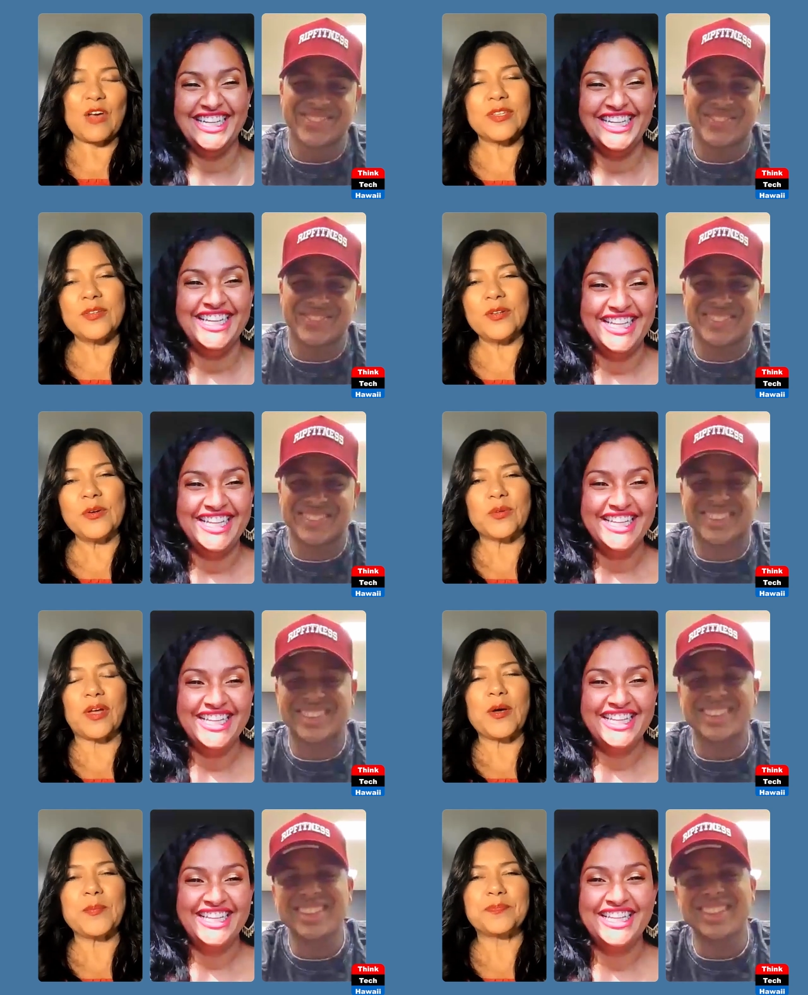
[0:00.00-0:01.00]
Speaker 1: You know,
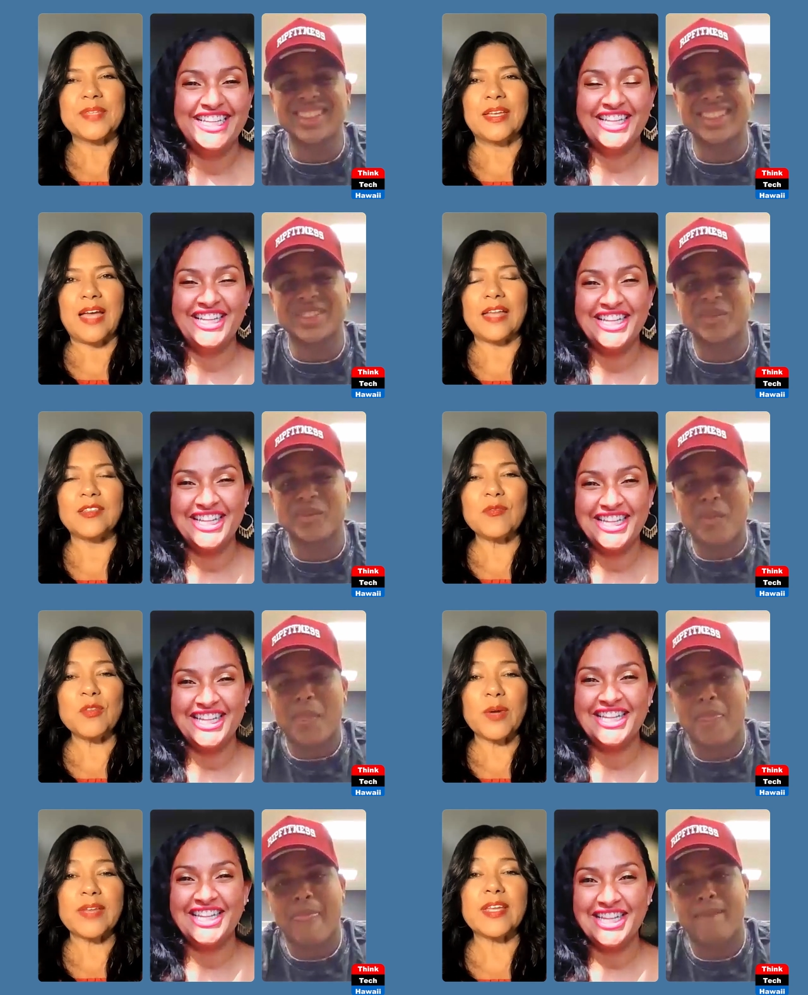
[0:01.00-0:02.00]
I love the way